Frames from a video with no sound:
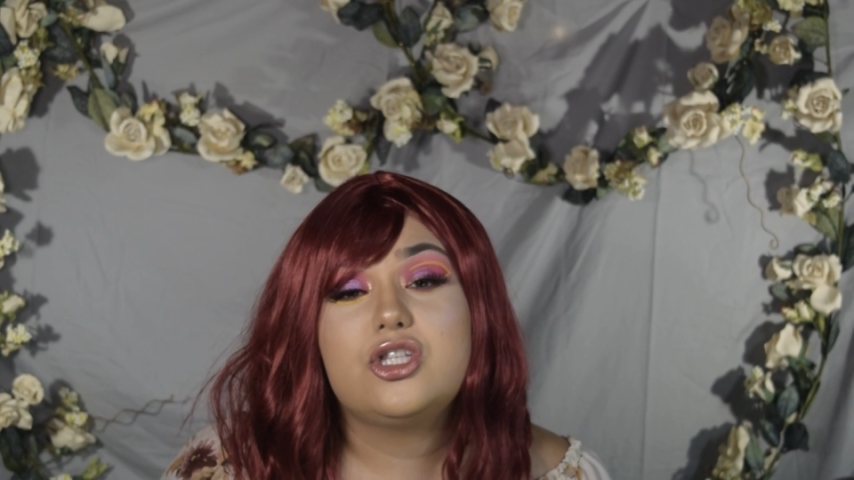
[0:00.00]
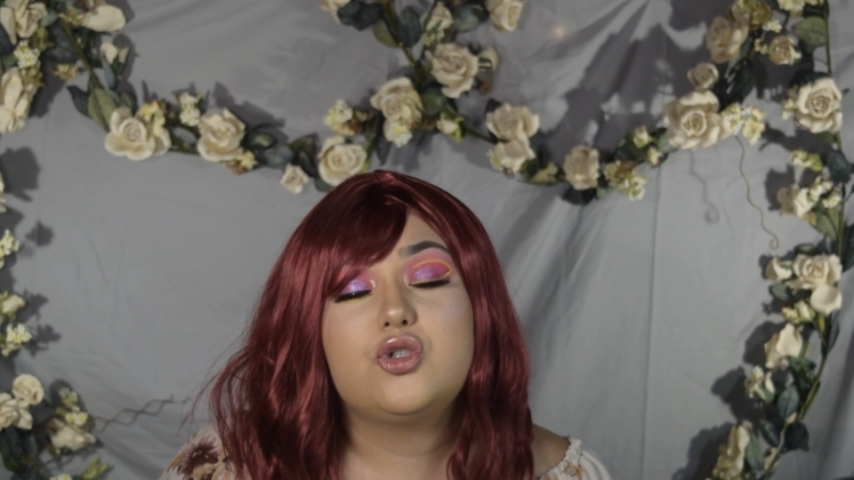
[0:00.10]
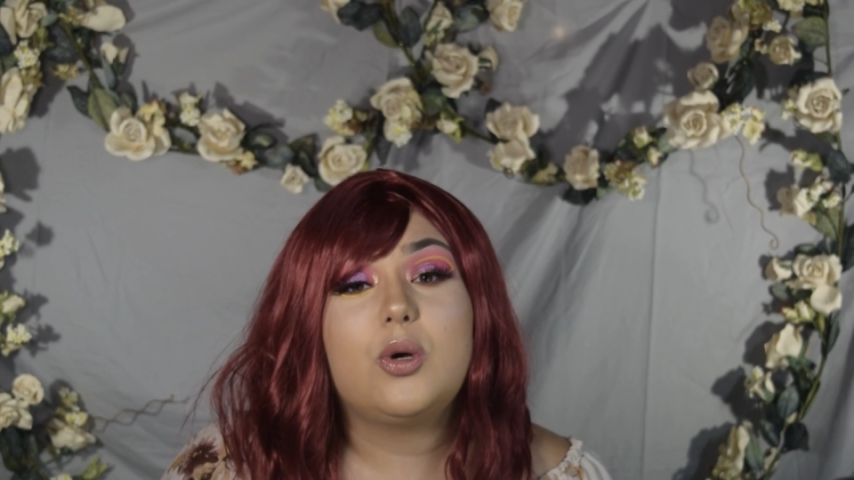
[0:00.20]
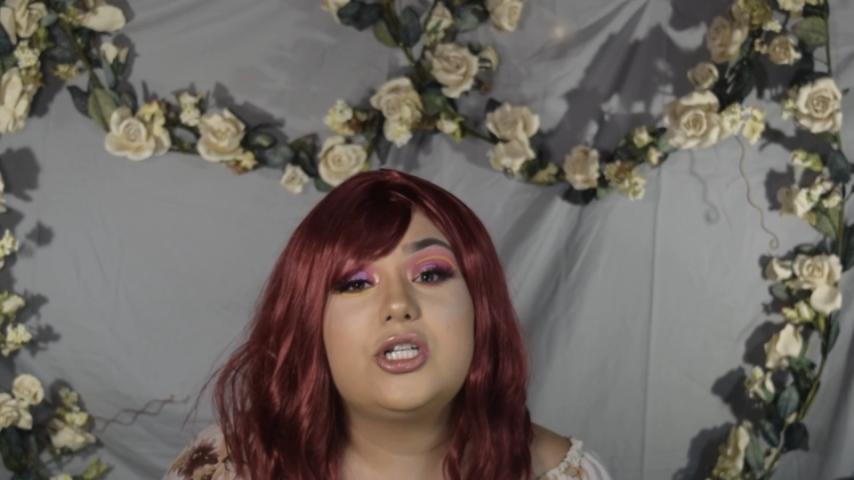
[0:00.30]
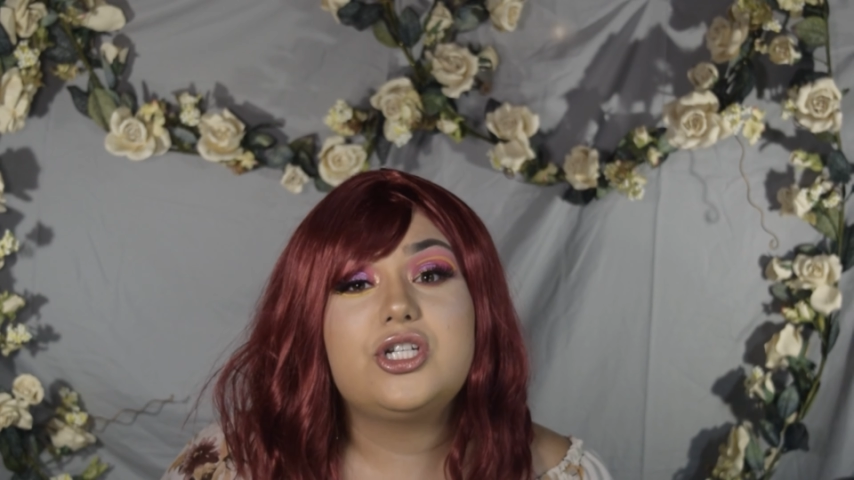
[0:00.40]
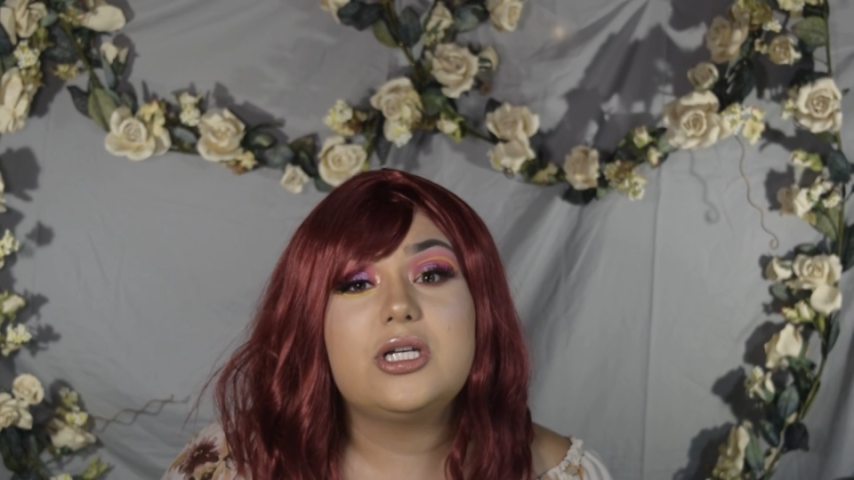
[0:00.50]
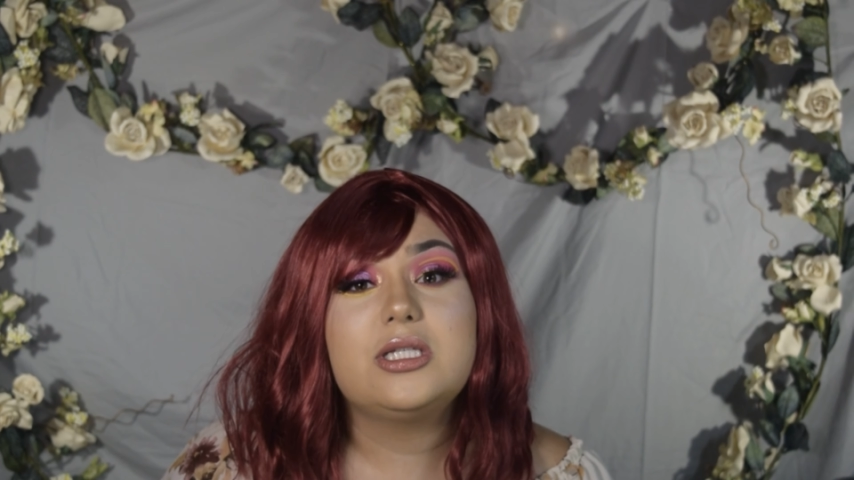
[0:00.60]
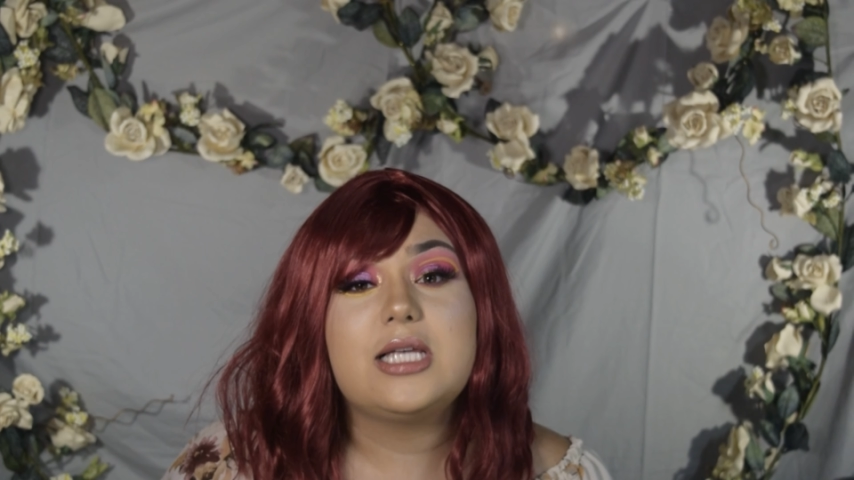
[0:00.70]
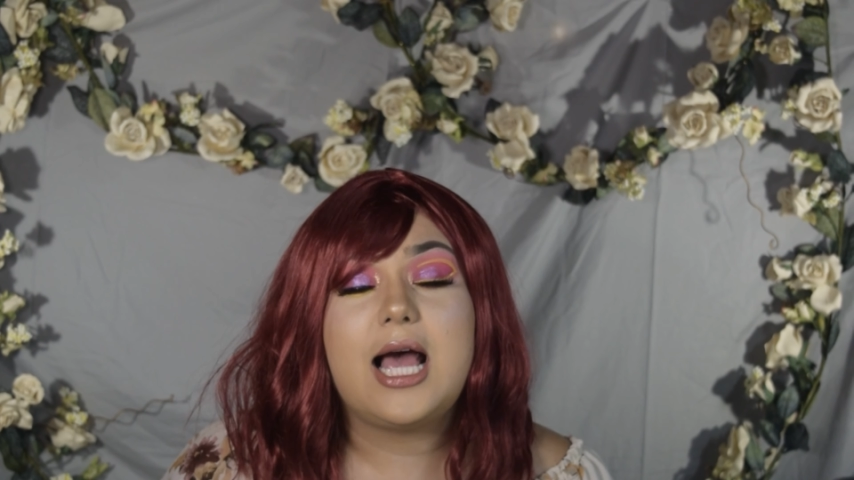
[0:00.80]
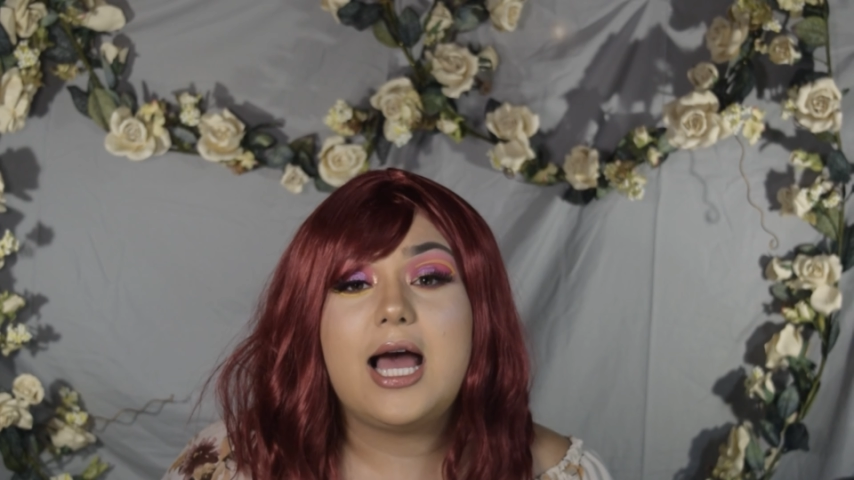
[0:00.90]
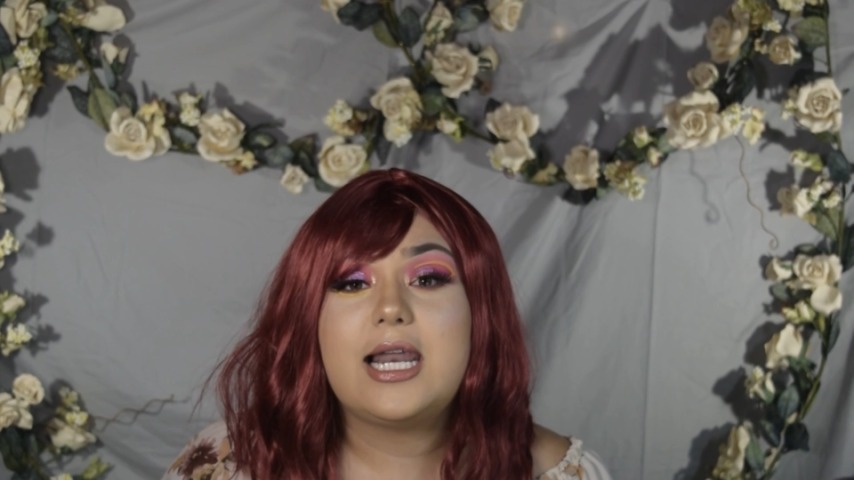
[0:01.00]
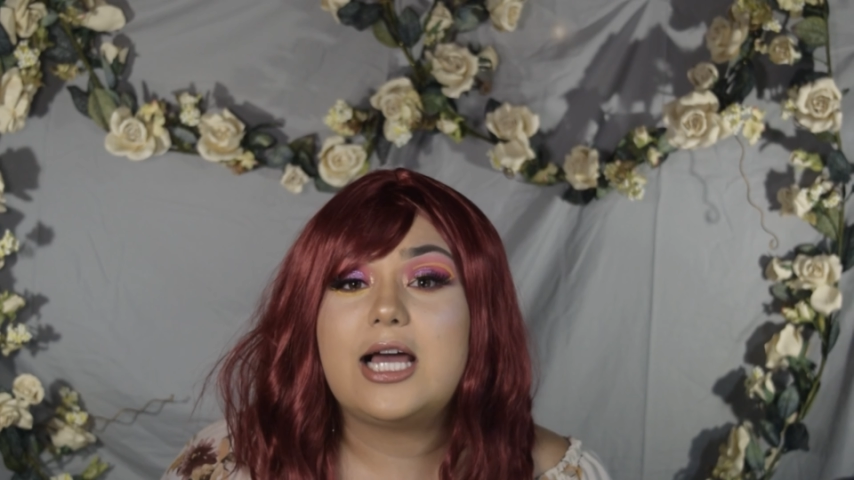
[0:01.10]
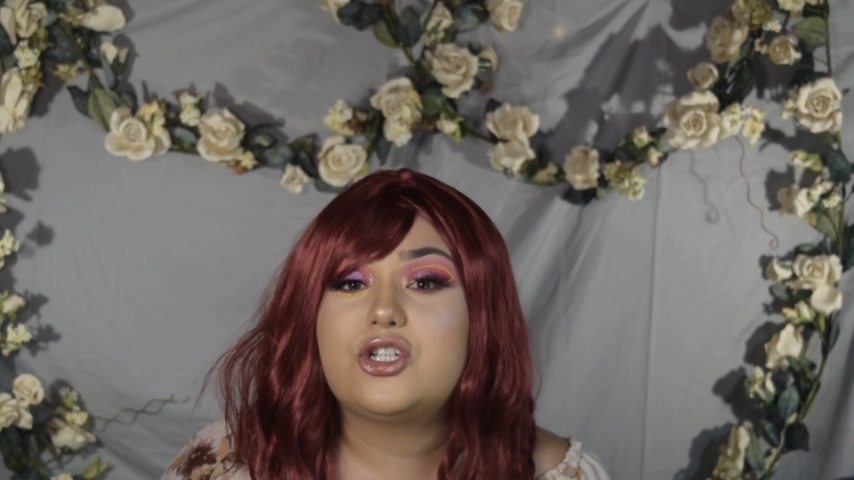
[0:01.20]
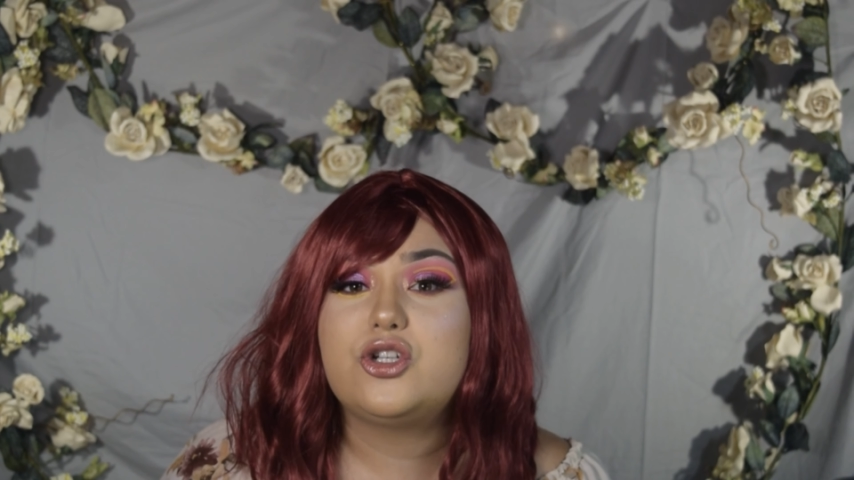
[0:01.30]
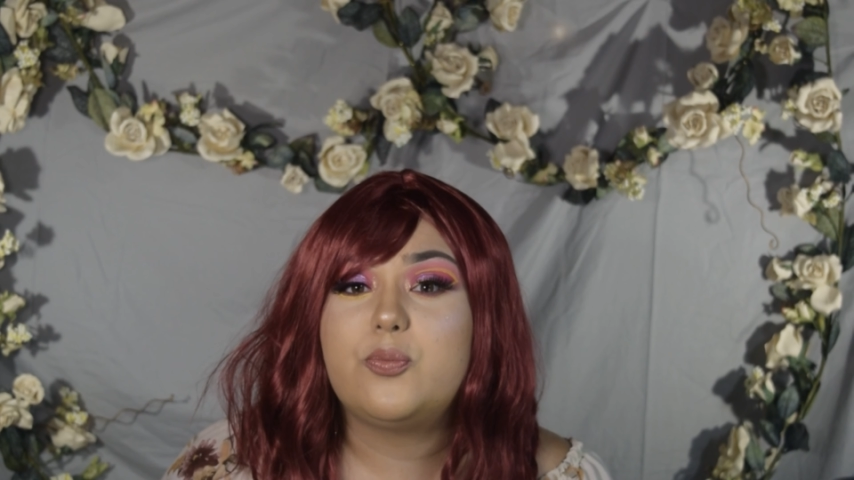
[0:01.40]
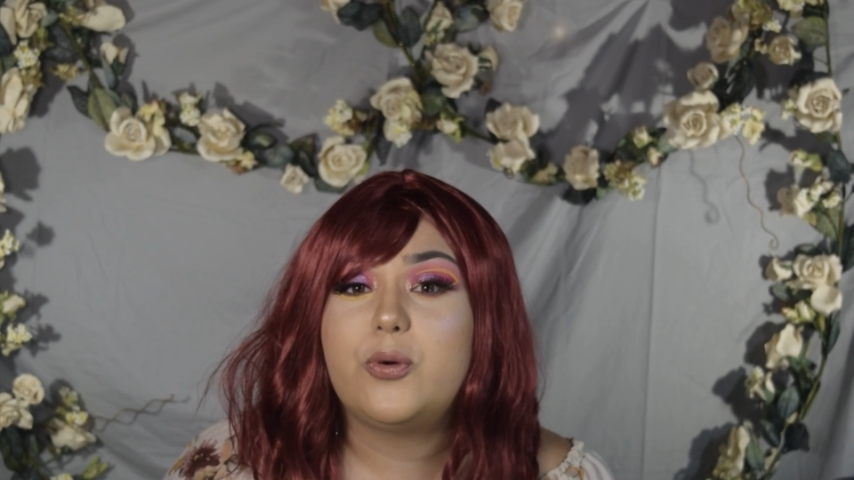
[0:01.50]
Swatches and actually